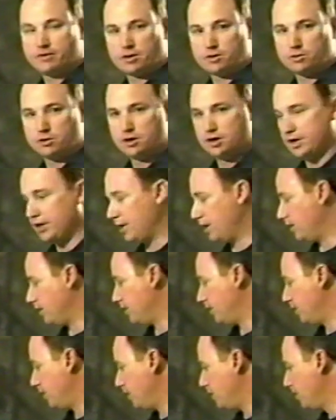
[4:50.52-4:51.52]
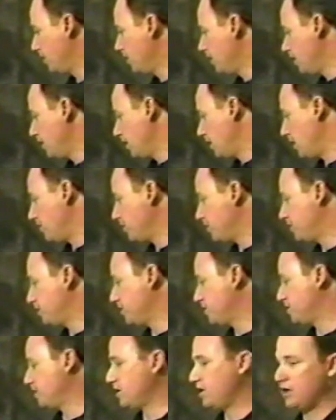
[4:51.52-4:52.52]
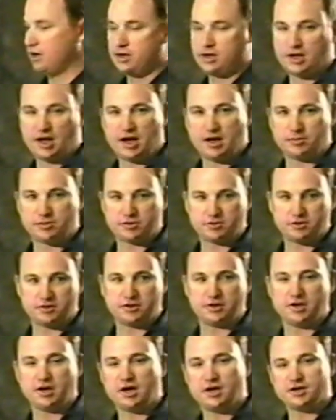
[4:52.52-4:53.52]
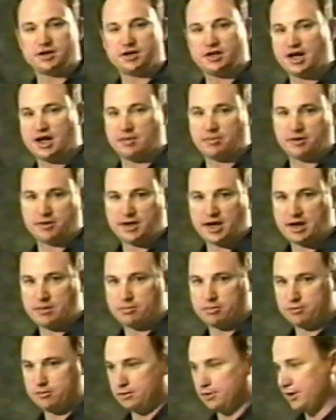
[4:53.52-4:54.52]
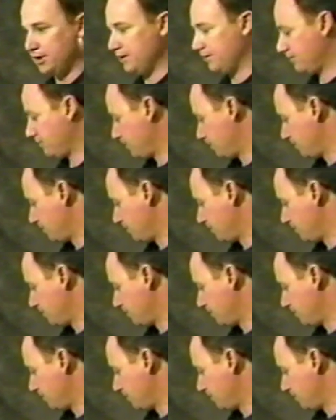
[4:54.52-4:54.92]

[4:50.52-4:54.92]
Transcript: our work area here, and we should see our clamps should unclamp at that point.